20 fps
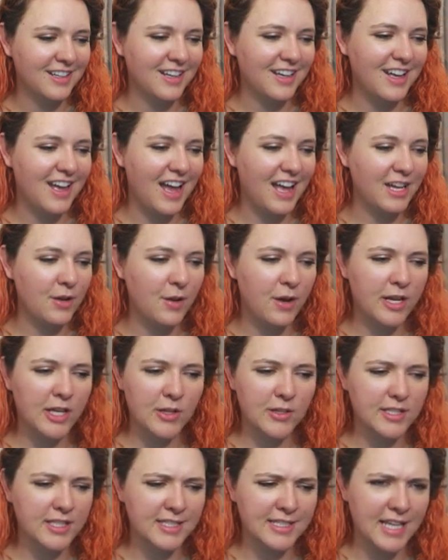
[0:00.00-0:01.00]
I know how to
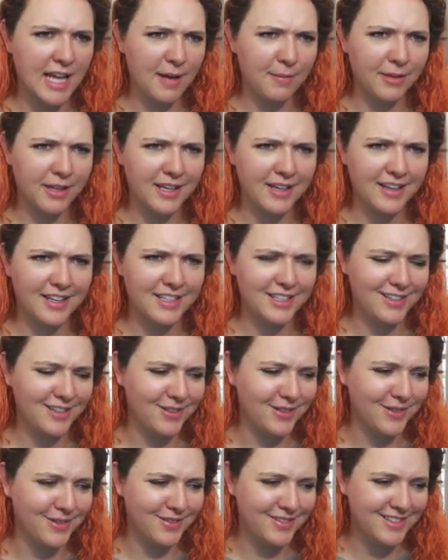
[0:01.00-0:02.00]
use this tablet. I do.